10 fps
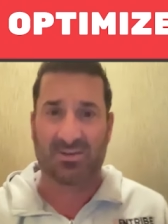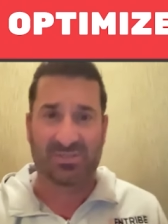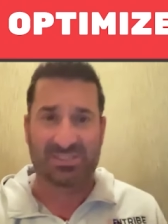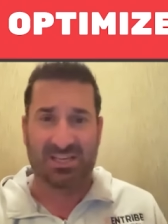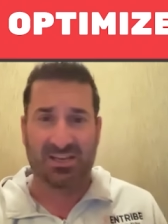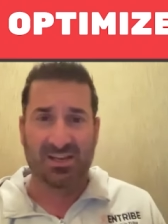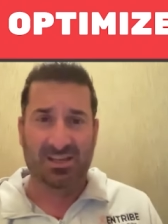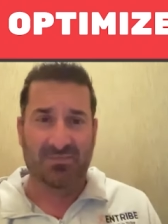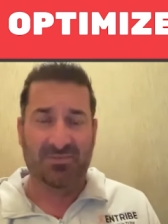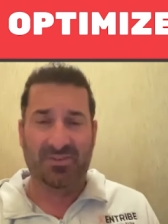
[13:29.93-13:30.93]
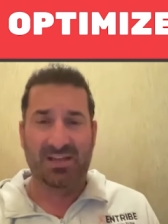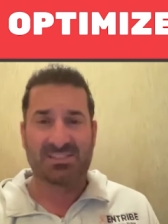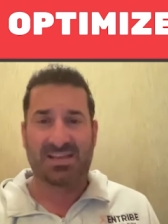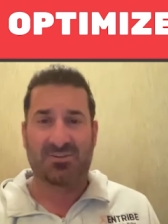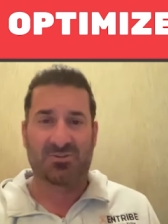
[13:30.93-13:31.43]
We say if you've got
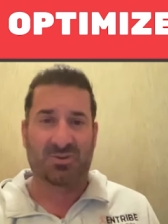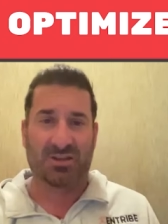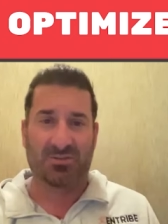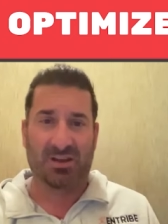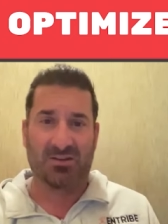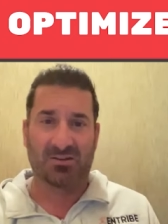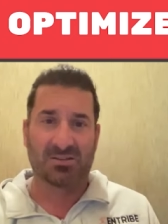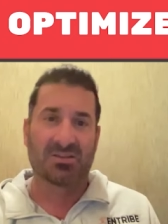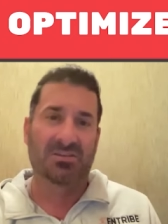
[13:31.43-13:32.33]
10 or 20 creators,